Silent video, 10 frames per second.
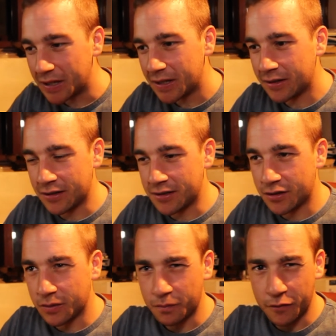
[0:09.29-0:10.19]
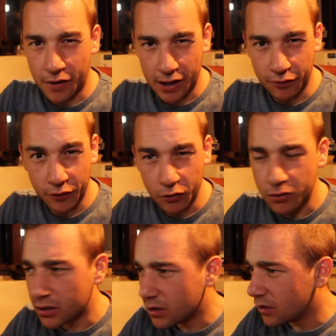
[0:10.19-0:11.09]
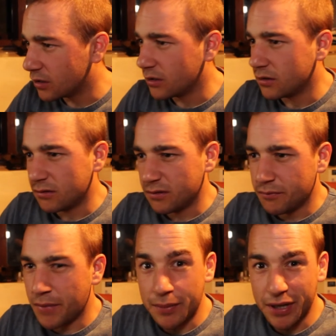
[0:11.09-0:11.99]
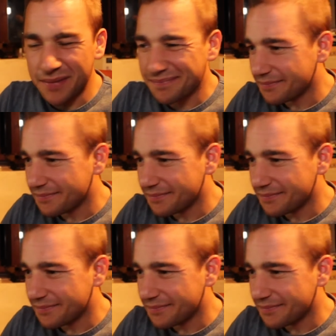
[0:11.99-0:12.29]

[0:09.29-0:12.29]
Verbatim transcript: at least the five of you, maybe.